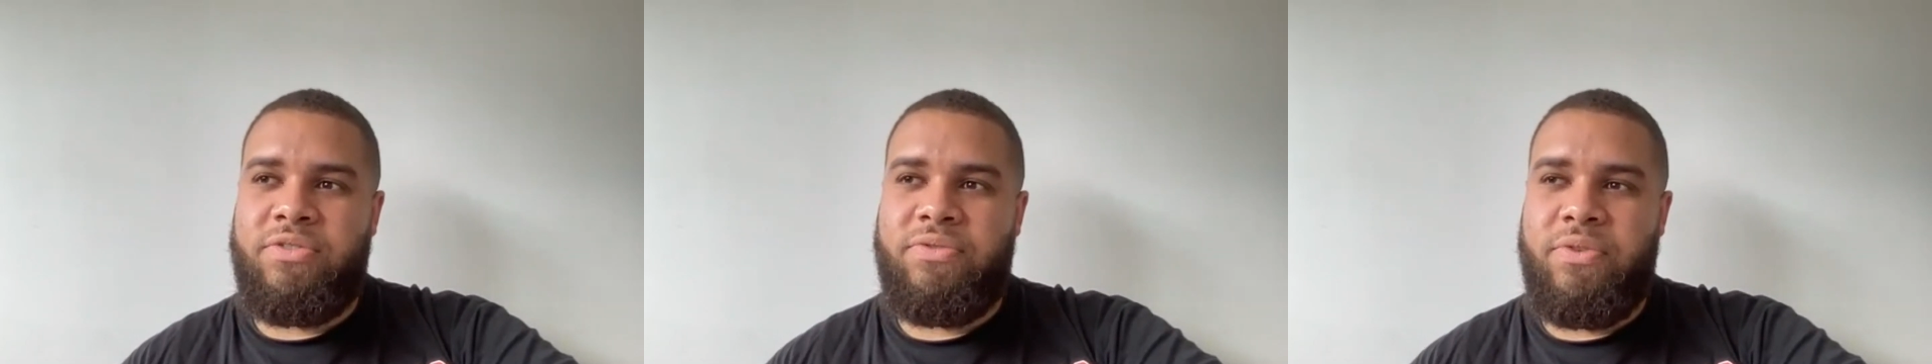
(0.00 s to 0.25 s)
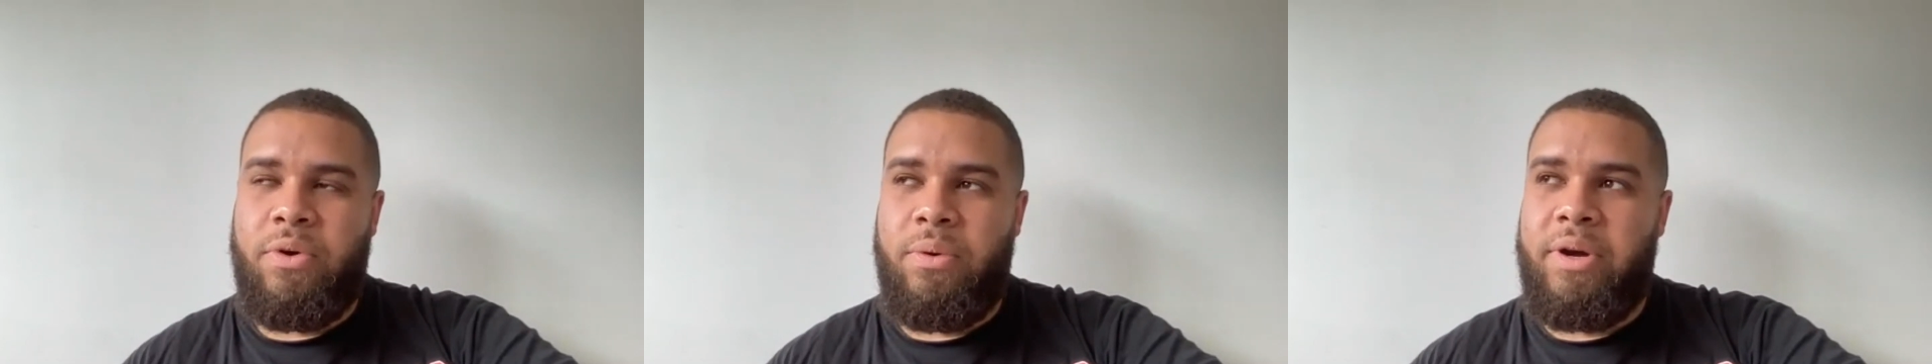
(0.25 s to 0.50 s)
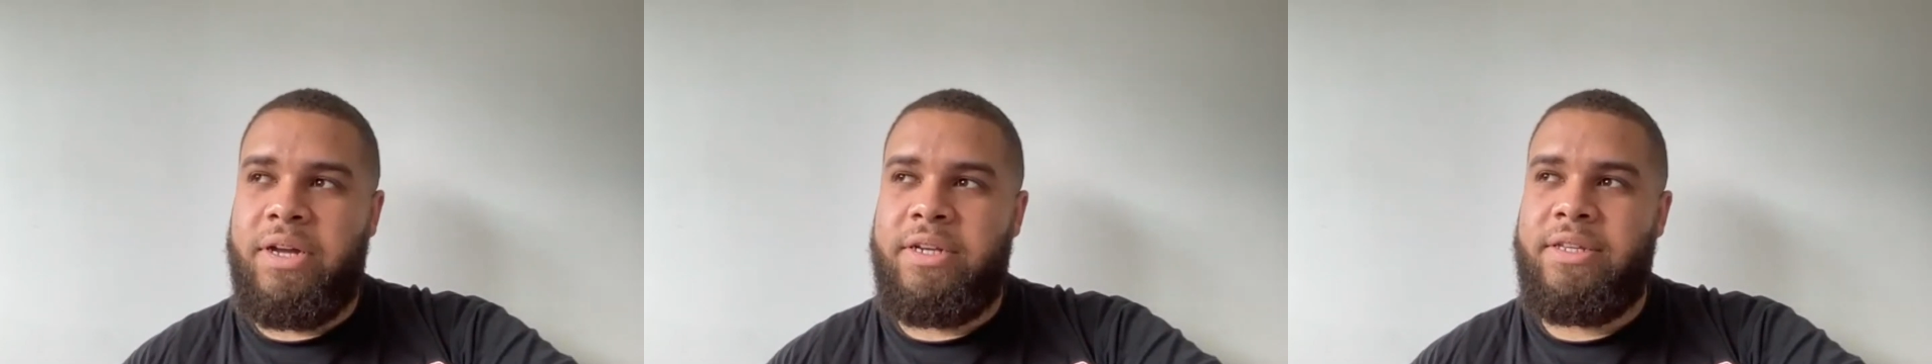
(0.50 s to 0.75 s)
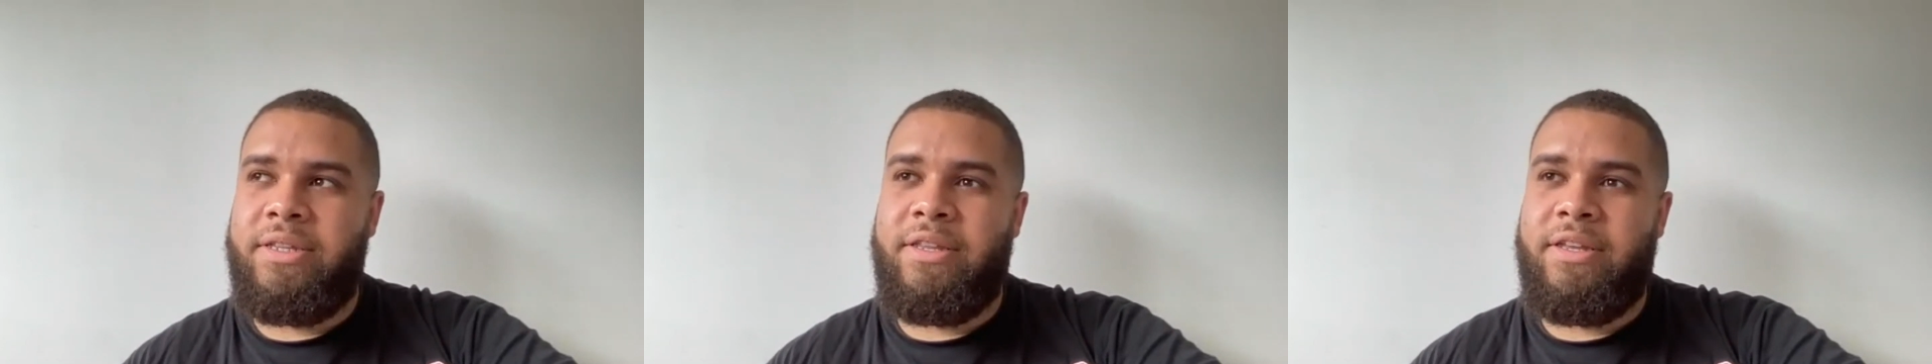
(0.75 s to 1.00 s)
forward
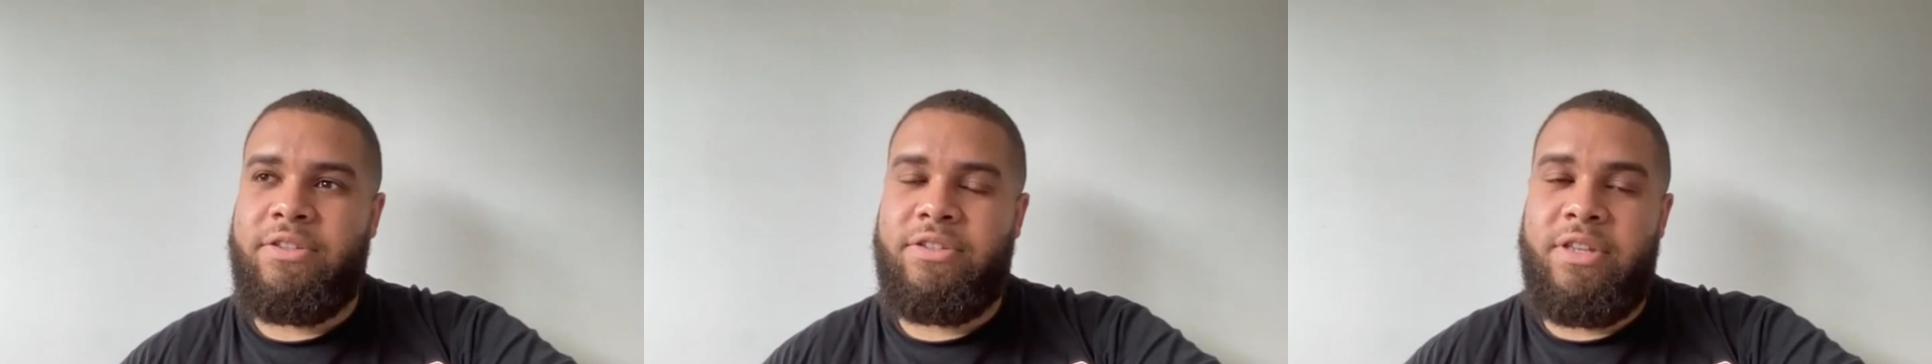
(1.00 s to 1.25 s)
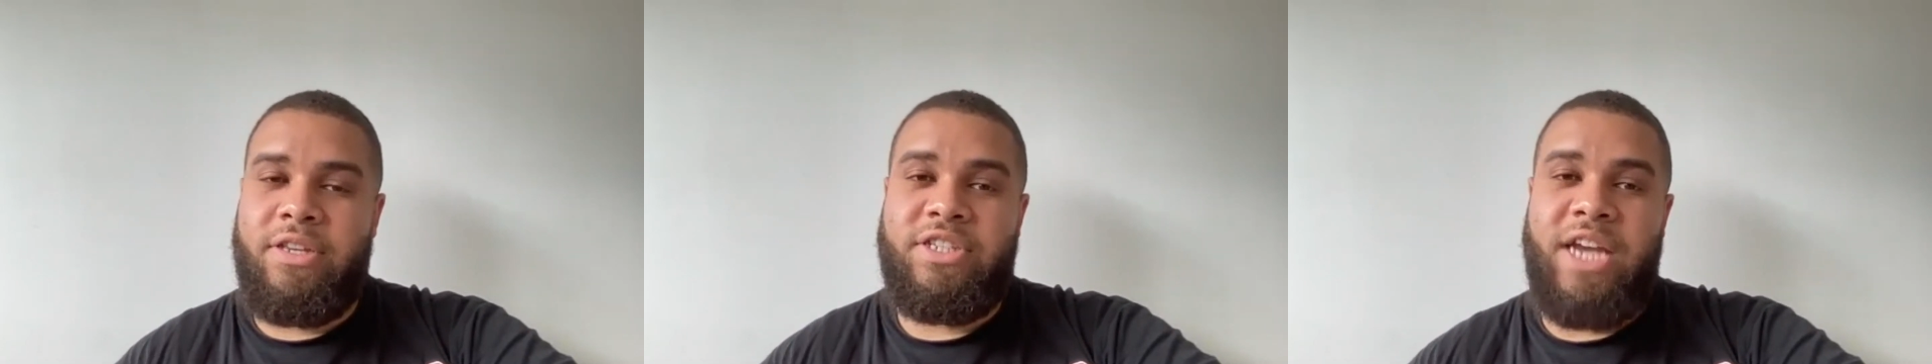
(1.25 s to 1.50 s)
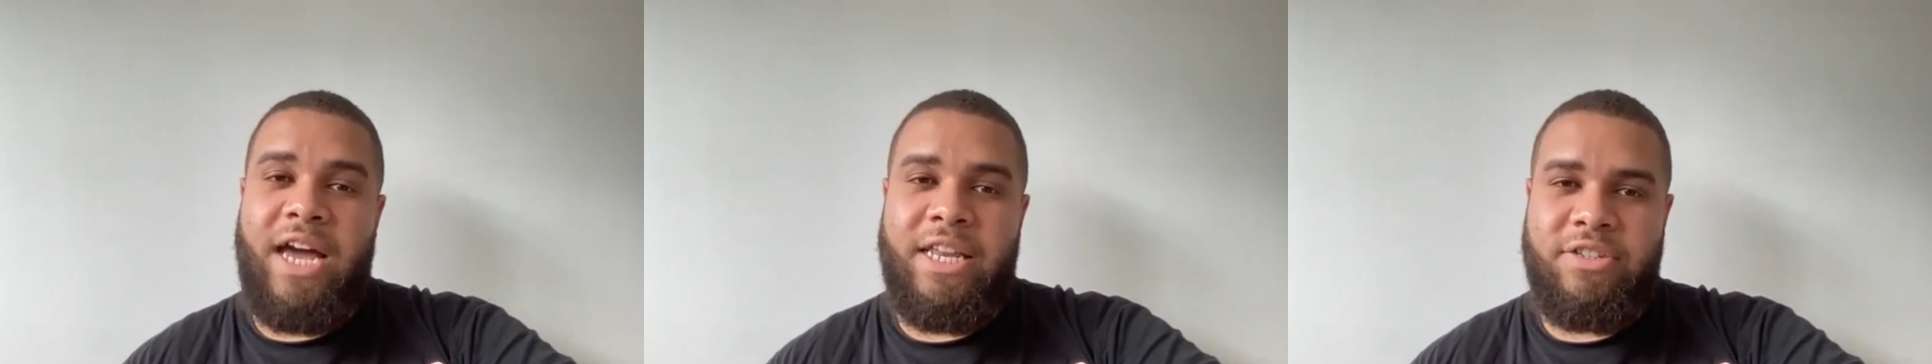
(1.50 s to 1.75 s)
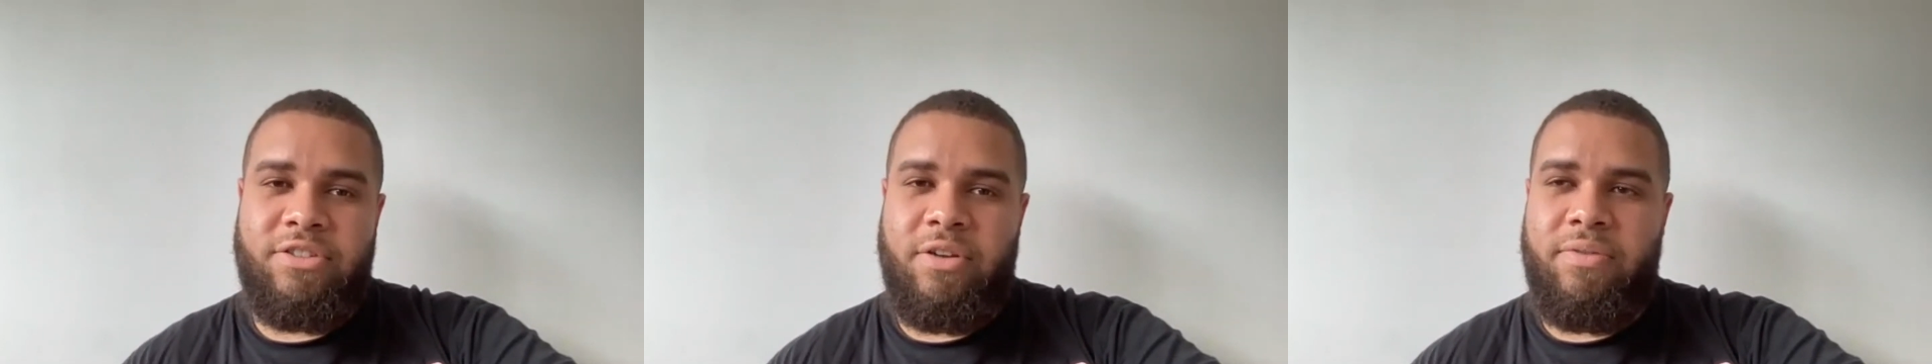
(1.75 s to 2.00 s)
and the
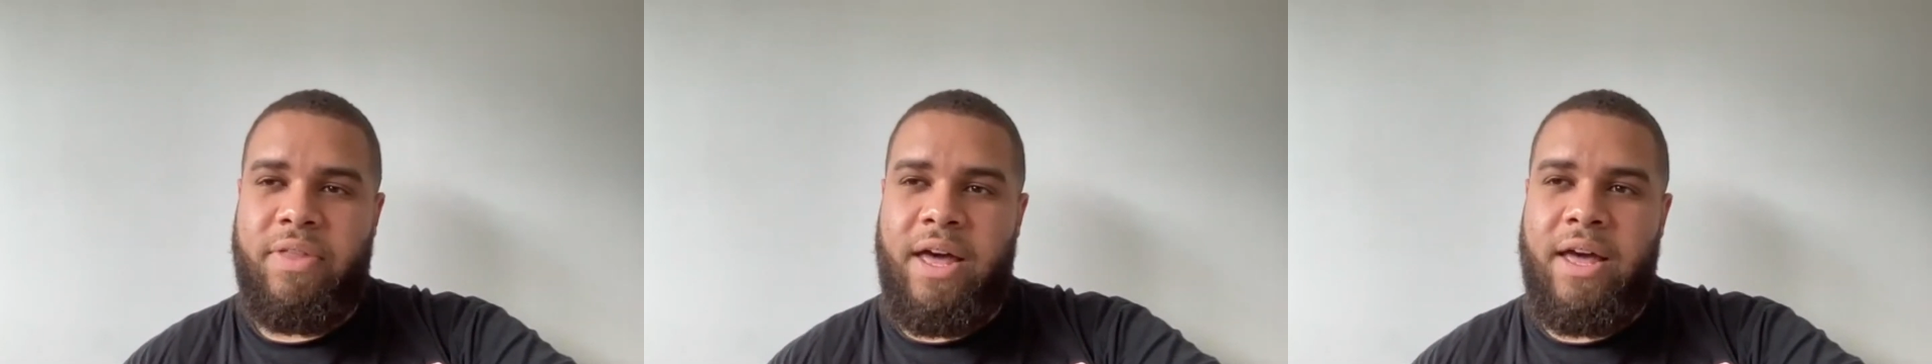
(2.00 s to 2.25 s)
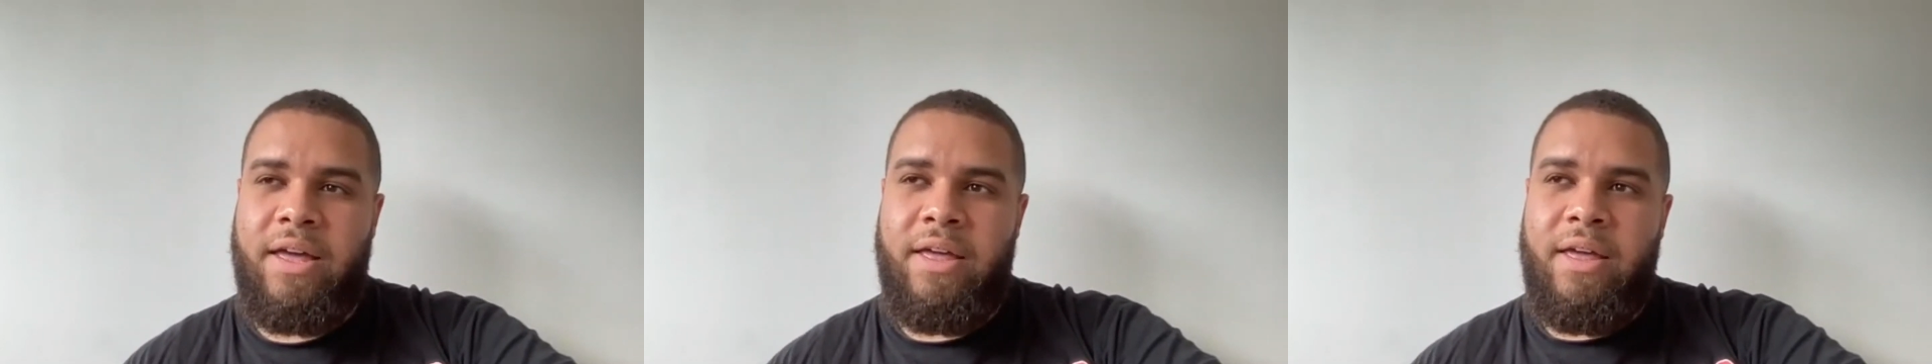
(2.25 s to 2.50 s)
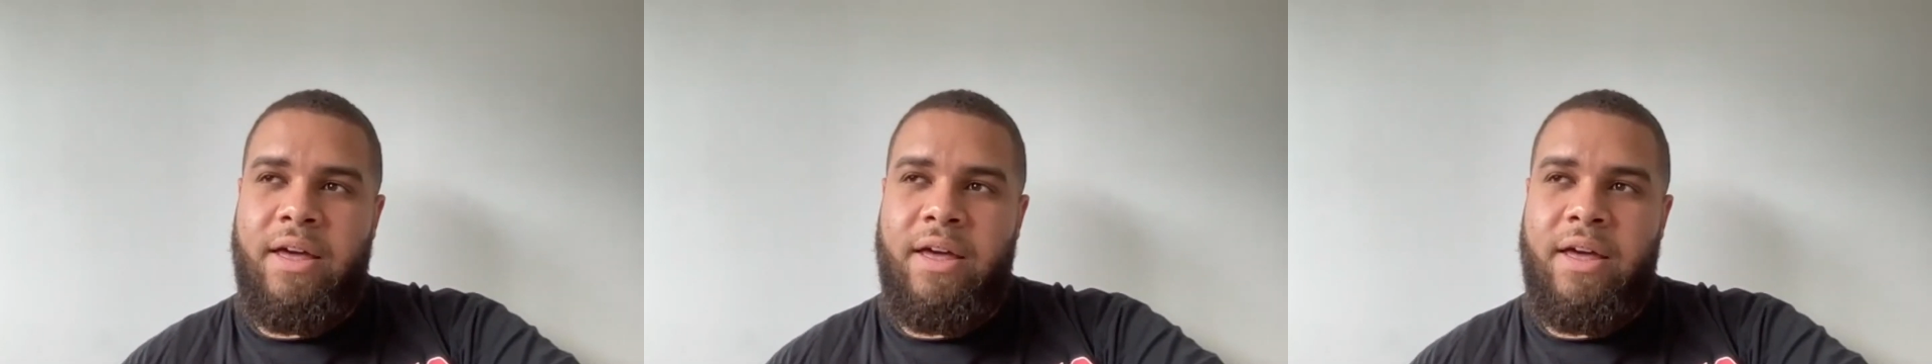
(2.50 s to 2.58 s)
challenges of that,